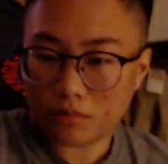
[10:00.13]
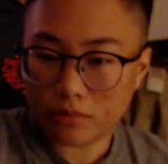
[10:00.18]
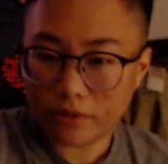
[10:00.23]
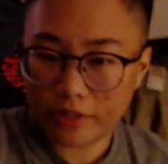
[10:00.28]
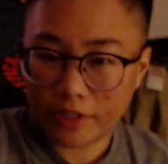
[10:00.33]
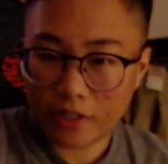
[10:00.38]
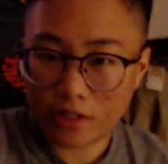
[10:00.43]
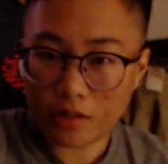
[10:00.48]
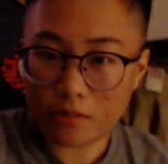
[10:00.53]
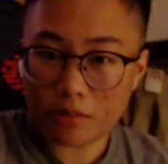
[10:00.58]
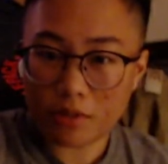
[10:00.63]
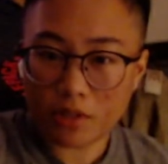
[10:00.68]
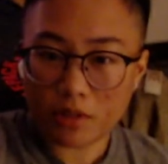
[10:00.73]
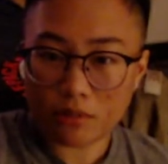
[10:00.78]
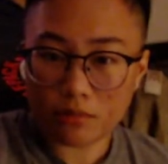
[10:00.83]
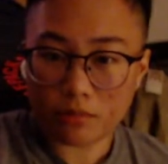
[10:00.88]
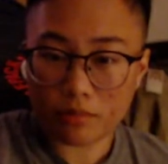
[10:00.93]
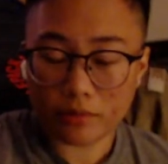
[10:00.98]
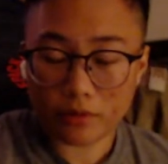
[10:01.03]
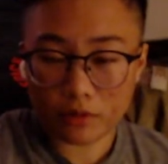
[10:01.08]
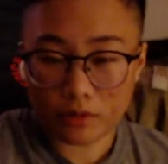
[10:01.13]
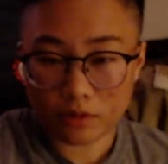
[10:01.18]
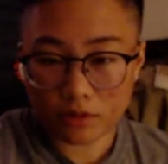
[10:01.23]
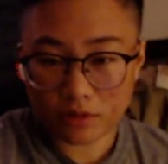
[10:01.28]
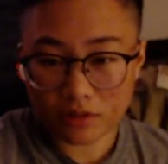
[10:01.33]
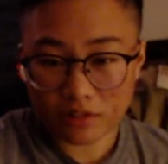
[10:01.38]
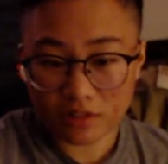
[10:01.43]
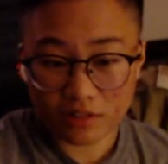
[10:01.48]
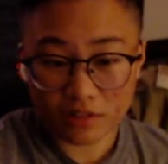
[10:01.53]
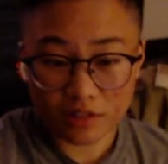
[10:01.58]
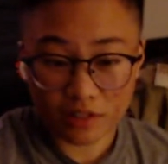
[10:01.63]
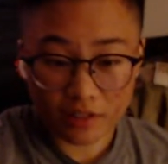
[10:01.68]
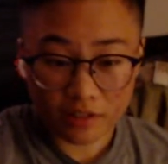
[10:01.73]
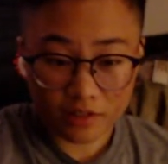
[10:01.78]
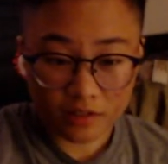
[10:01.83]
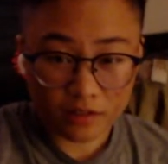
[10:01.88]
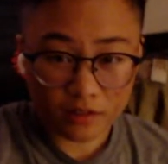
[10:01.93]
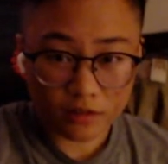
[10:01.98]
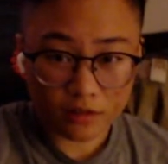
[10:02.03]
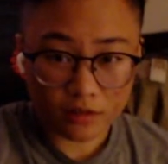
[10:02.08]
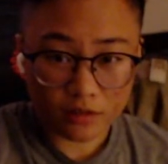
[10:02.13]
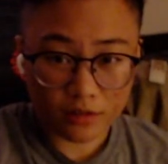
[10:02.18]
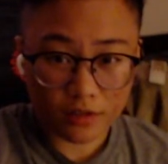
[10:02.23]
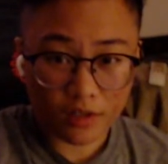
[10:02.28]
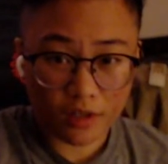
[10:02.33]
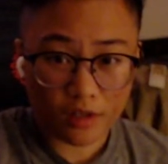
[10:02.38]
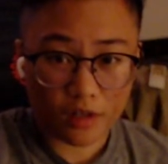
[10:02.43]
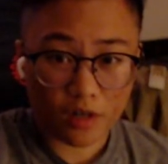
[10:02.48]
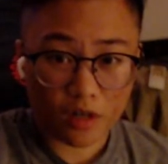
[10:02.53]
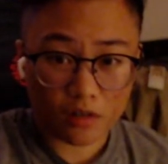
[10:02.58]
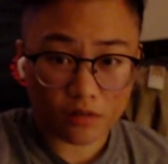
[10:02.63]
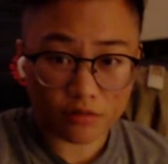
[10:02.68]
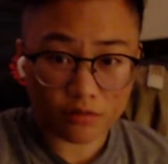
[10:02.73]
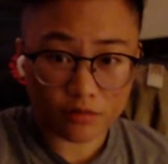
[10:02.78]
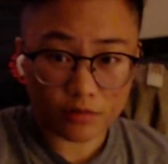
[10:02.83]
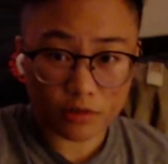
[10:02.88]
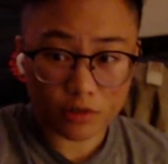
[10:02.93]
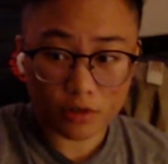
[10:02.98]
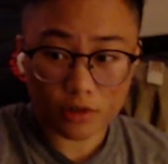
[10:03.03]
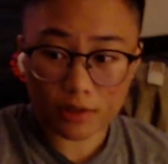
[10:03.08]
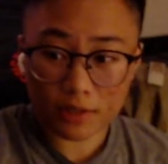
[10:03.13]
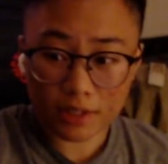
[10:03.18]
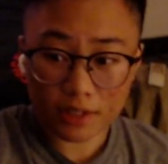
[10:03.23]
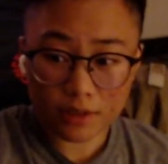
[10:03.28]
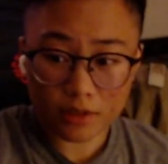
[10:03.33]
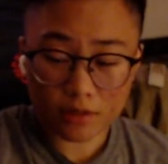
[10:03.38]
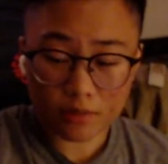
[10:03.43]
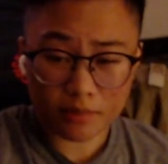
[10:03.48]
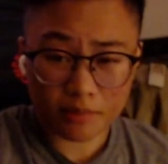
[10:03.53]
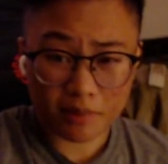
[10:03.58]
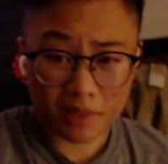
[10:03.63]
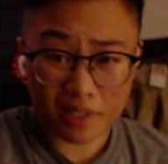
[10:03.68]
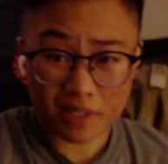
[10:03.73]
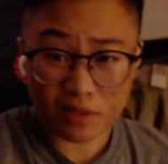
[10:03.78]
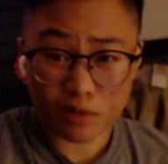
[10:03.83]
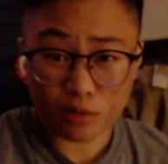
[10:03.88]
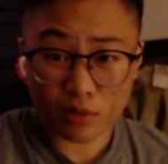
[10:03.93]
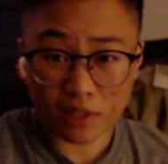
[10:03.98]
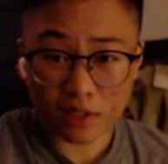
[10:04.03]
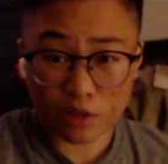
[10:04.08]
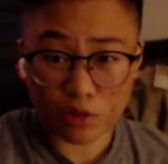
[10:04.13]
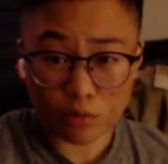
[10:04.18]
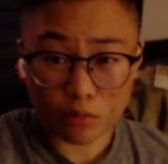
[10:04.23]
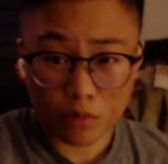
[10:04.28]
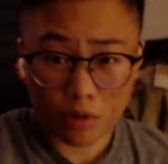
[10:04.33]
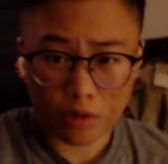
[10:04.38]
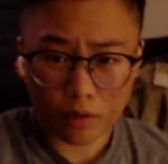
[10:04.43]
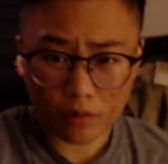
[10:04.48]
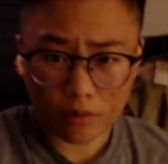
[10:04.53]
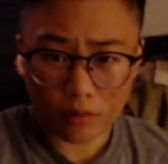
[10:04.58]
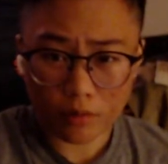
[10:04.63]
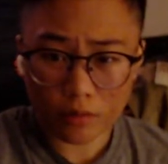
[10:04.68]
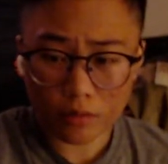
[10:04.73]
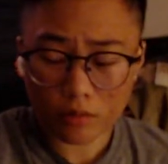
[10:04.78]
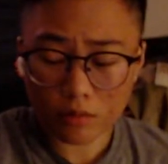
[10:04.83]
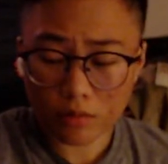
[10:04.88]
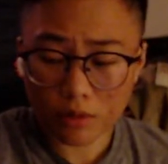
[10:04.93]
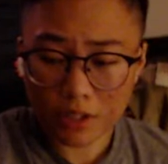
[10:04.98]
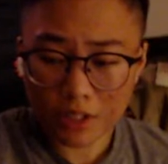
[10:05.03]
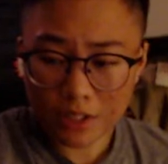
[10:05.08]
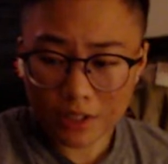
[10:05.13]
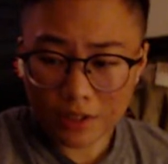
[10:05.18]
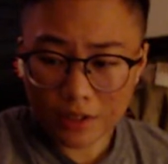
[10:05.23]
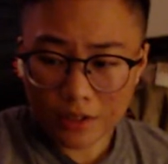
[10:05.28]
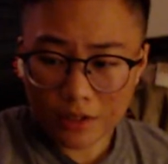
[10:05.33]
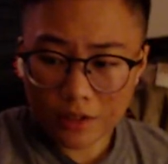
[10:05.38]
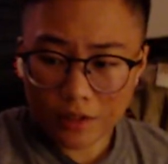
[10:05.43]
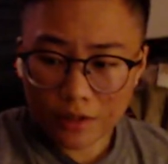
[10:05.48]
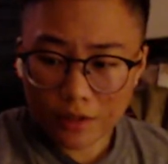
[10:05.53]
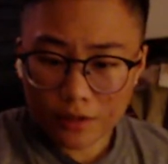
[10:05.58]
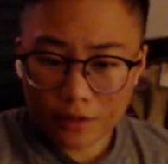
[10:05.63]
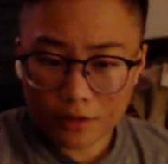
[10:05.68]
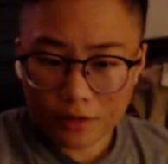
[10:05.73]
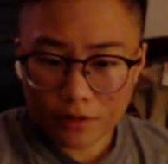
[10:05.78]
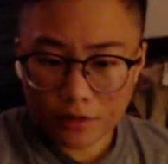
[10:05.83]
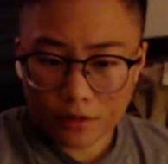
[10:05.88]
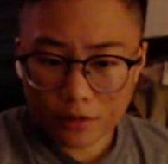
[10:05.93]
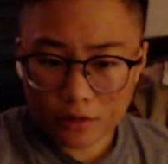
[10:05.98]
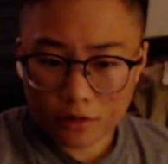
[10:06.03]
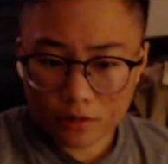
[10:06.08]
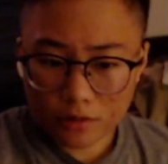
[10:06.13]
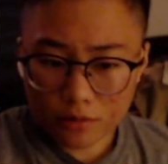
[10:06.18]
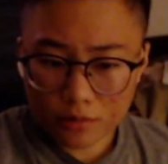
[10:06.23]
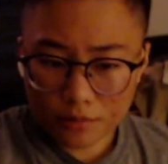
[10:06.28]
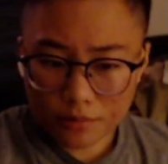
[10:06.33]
gaming, but since I got off early, so I might do that tomorrow though.